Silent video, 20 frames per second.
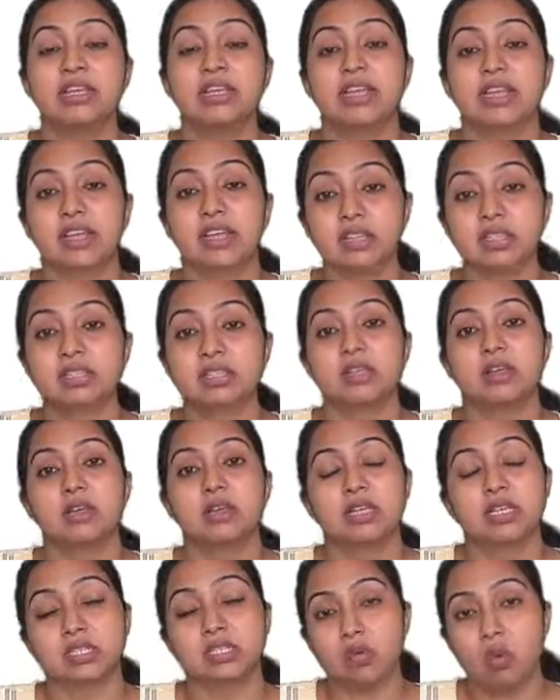it
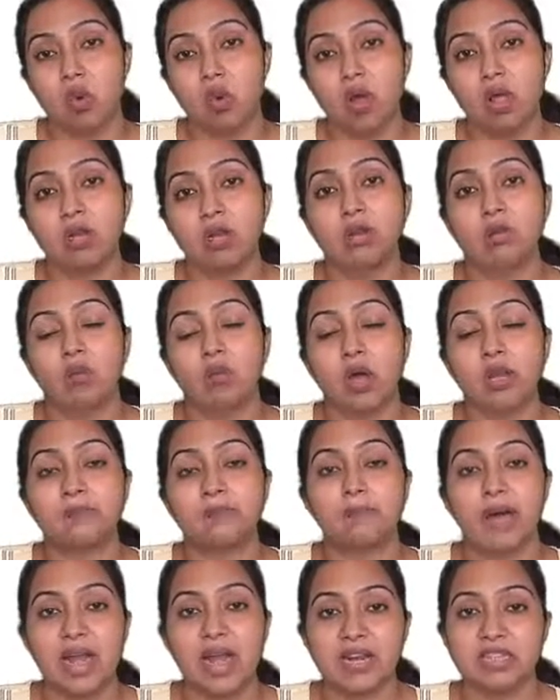is all
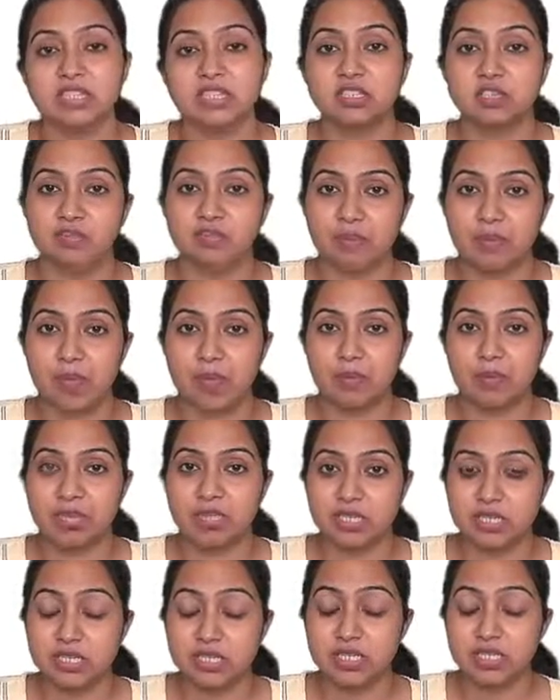what balance of
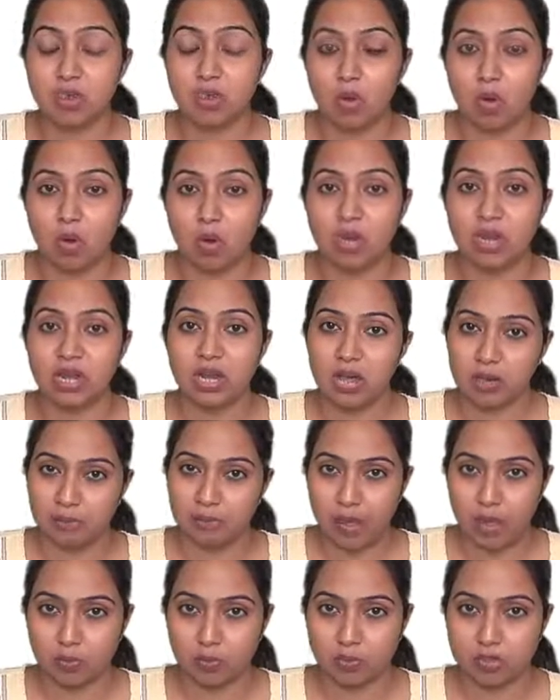payment is all
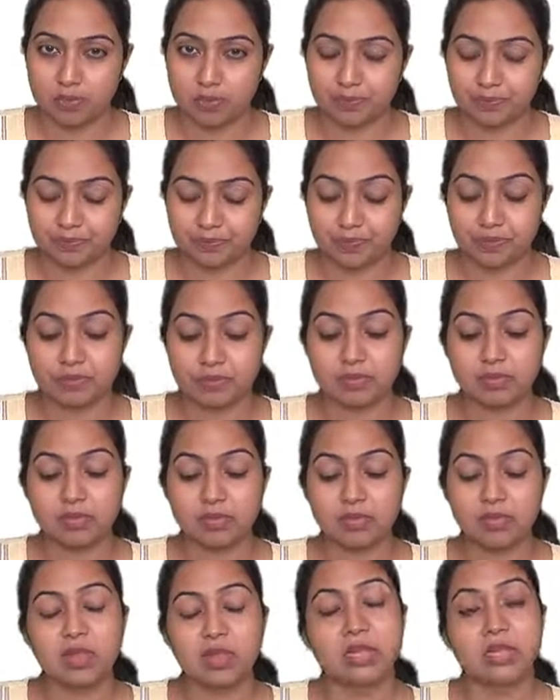about.
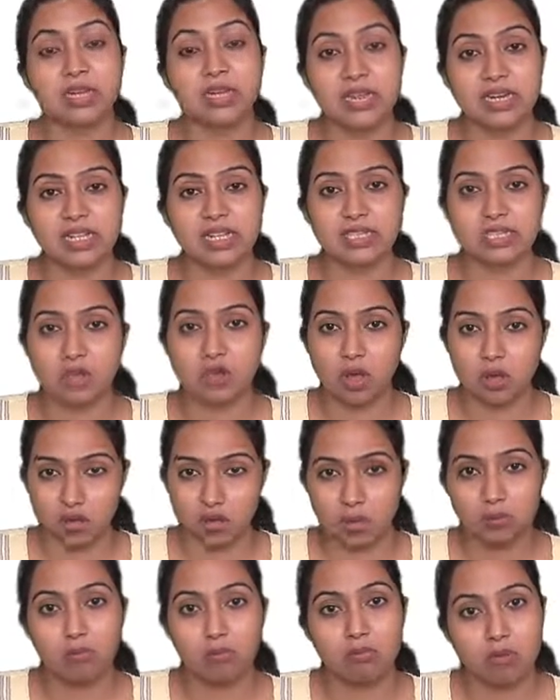Let us
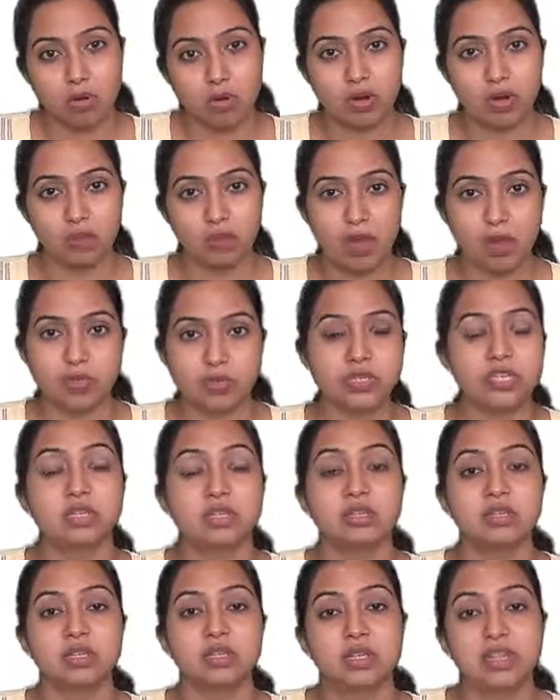talk more about
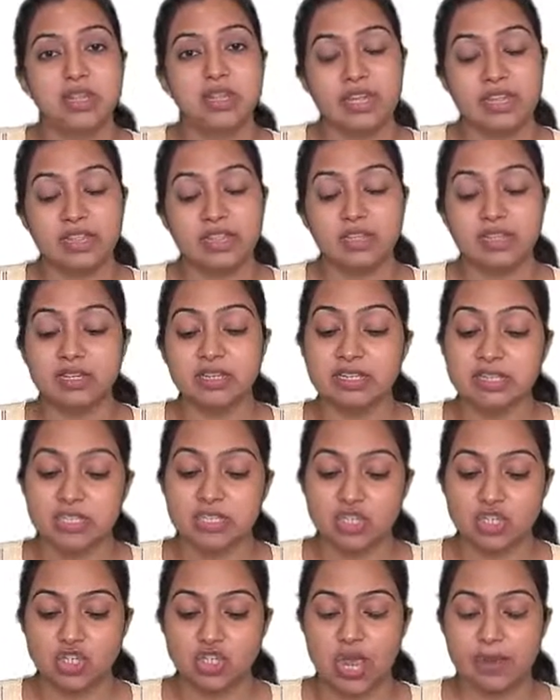it in
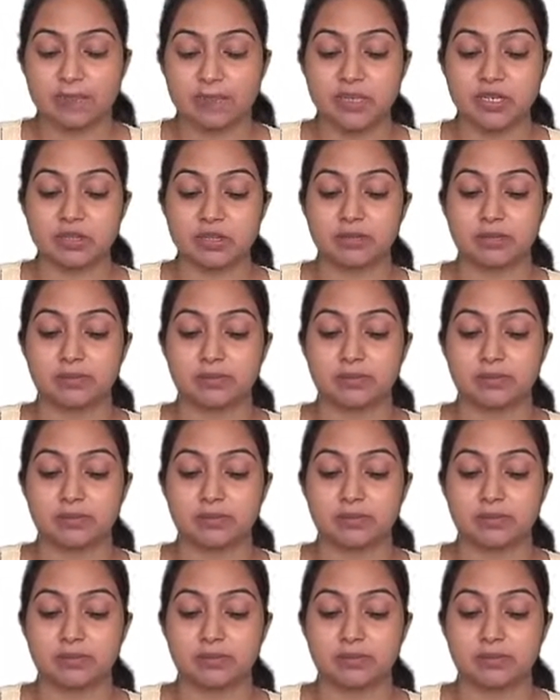this chapter.